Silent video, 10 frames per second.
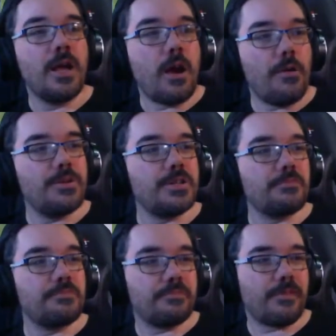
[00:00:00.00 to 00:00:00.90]
only to
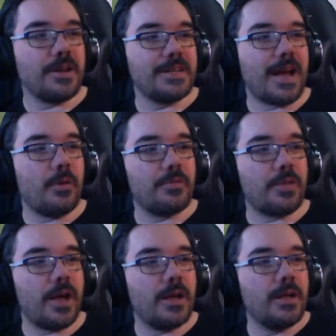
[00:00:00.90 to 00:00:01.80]
find out
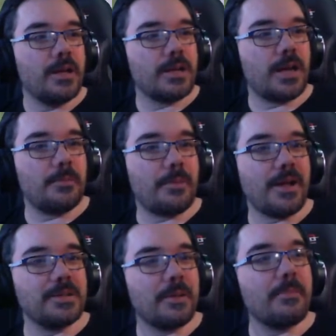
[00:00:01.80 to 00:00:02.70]
that
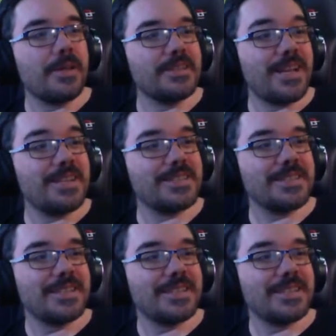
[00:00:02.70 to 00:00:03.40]
colourblind people exist.